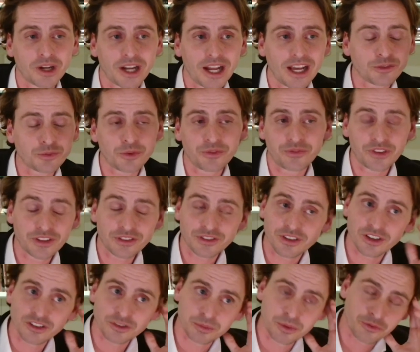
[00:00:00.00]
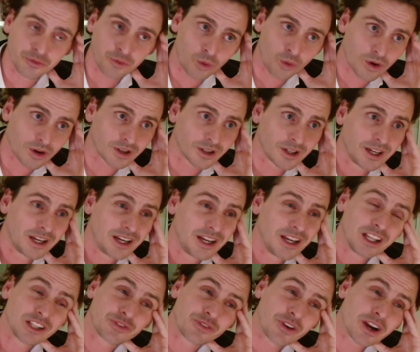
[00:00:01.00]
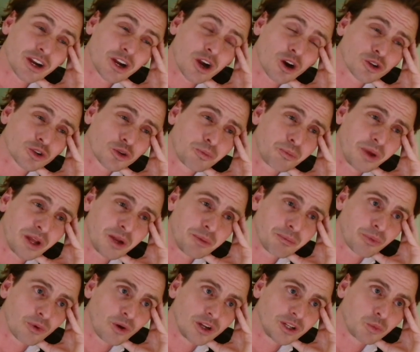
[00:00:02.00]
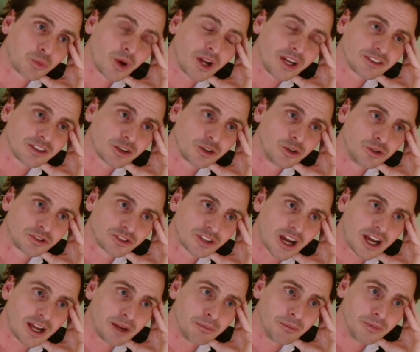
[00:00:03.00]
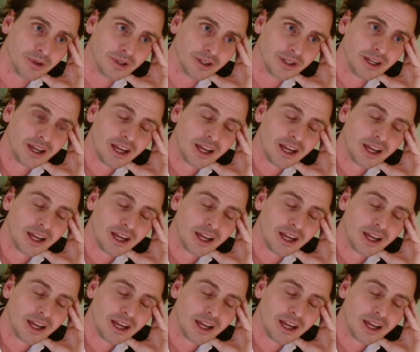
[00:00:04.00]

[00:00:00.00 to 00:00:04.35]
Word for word: But as we've discussed before, it's very hard to pinpoint when is a good time.